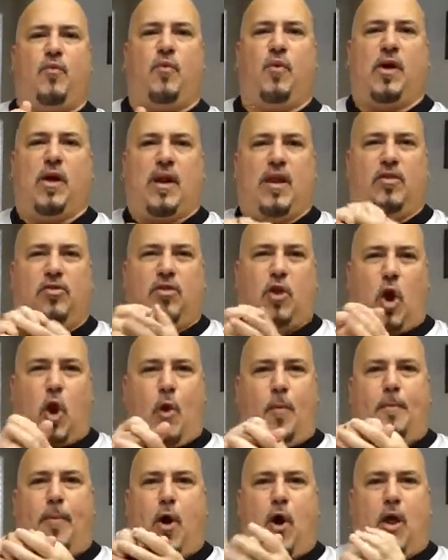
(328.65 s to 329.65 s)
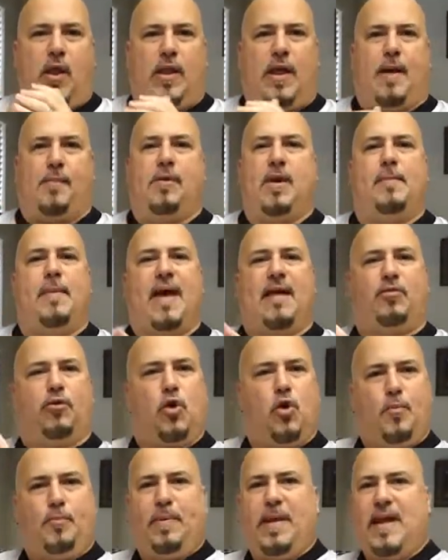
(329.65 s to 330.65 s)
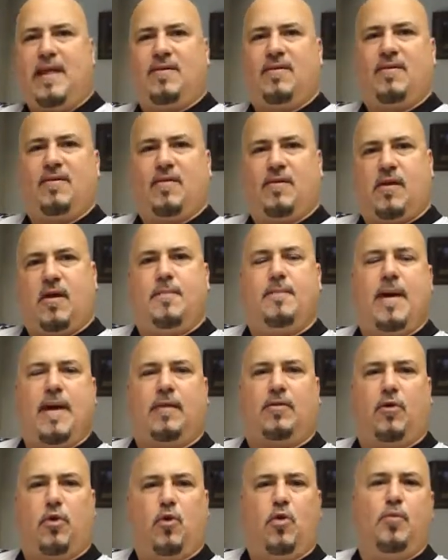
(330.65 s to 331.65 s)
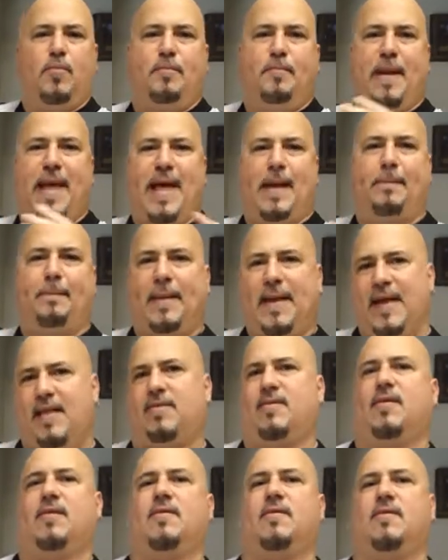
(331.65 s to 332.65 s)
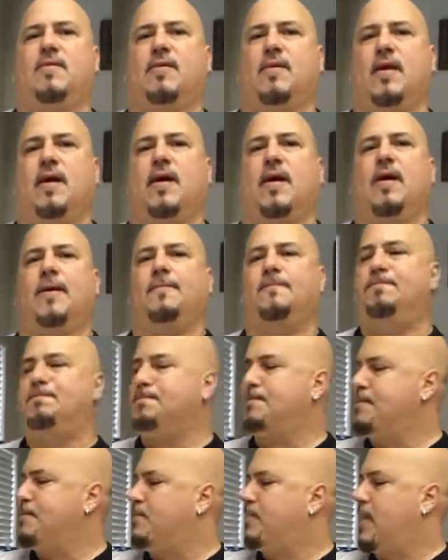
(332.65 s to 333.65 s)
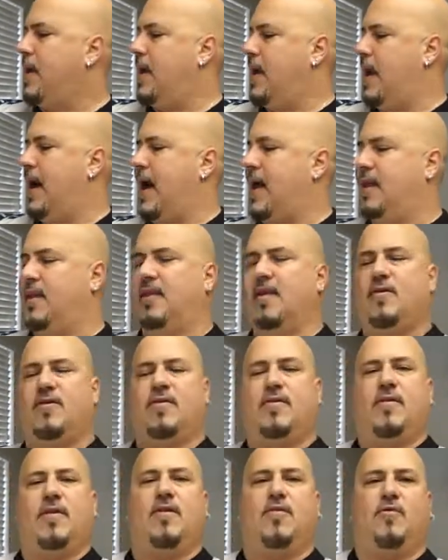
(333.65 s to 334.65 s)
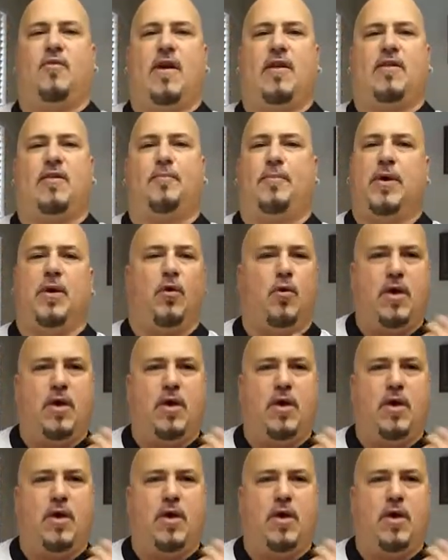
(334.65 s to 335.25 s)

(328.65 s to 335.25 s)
We're gonna dough ball it. I'm gonna make two pizzas. I'm gonna make two big pizzas out of this recipe.